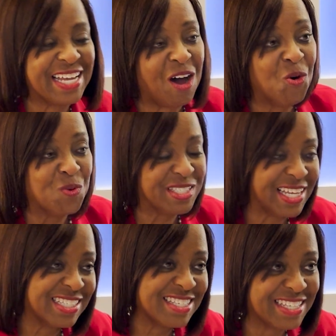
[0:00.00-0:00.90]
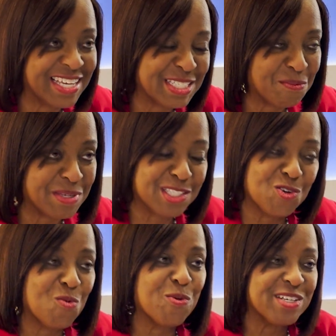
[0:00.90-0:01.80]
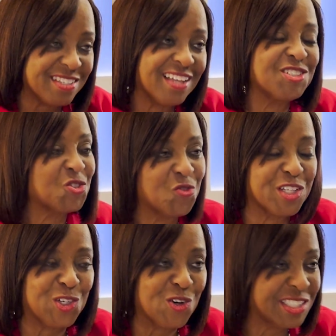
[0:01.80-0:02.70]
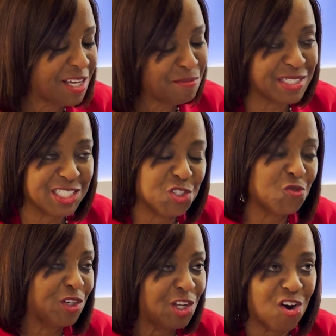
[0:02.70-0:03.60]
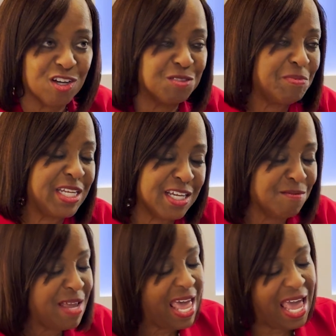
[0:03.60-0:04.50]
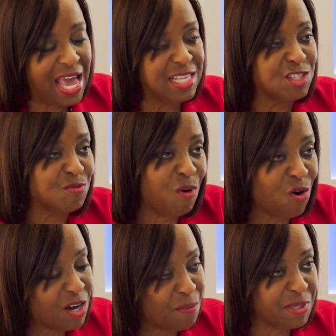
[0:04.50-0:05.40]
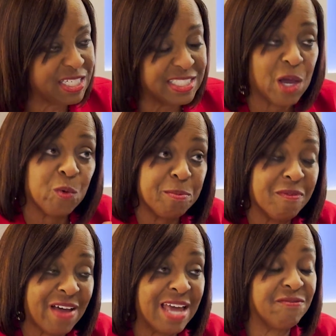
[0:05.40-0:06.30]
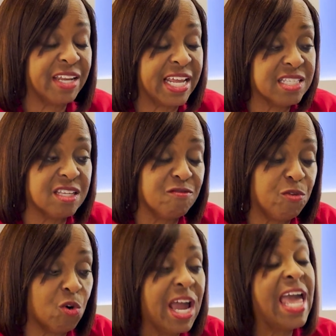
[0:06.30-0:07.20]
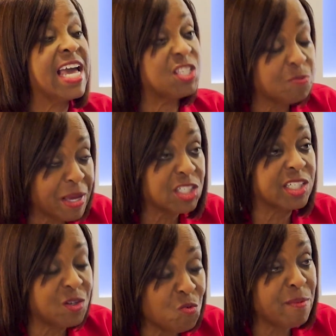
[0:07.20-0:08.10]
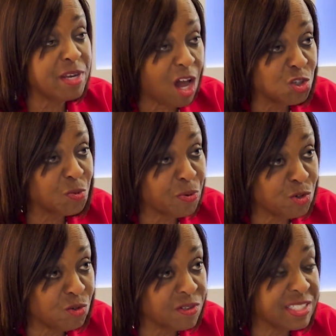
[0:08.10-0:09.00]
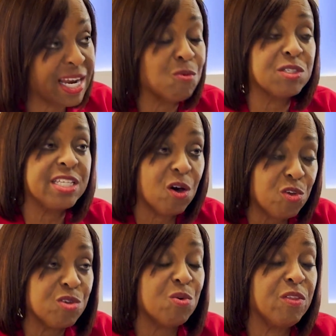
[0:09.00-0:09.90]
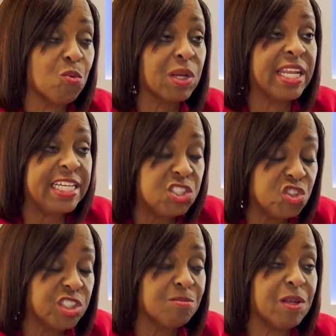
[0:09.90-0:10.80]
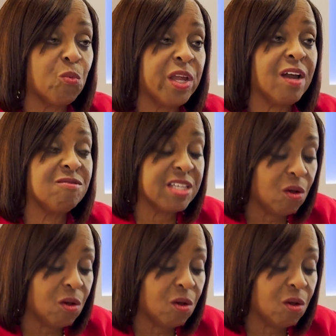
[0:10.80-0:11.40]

I always like to say is a misnomer. It's not just for the large companies. It's for large, medium, and small companies that we provide financing for, especially women entrepreneurs. And I will tell you, in the relationship that we have